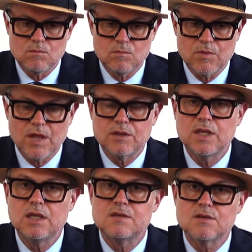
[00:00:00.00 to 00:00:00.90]
that
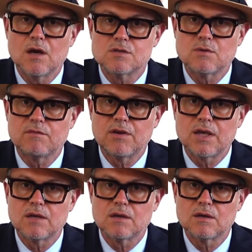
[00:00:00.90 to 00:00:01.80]
the cigars were
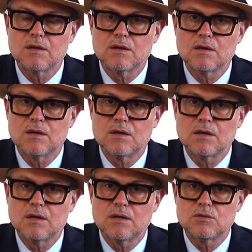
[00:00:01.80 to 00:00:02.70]
fake.
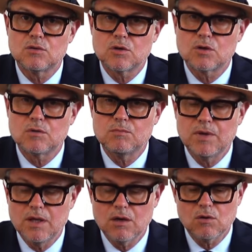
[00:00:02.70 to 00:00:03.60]
Took
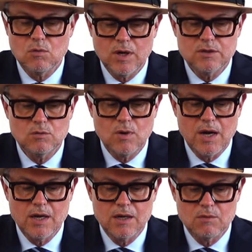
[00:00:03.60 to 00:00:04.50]
me quite a
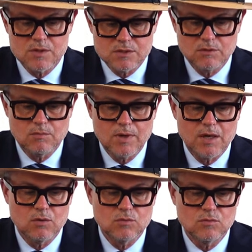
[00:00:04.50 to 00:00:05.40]
while. I wasn't on
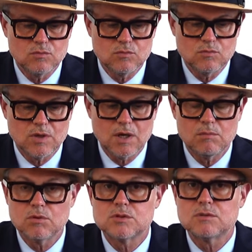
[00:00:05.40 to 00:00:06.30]
my own. I
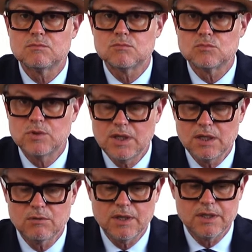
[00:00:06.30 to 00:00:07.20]
bought some really
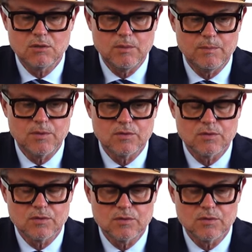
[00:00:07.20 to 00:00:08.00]
great equipment.